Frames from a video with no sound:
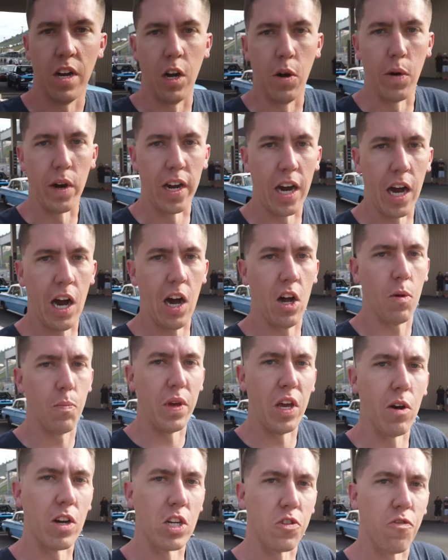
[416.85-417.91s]
Here we go,
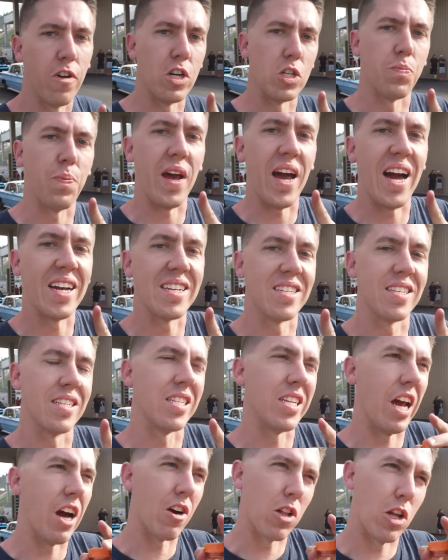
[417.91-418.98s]
Buick's first pass.
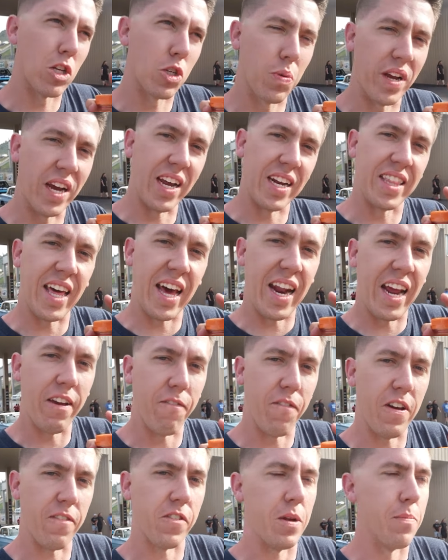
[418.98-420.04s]
Let's see how close we can get to that
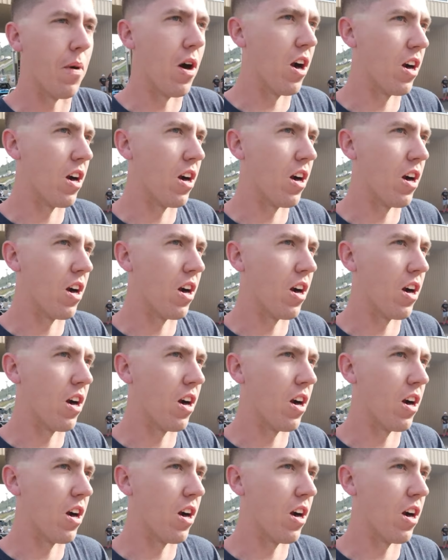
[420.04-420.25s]
850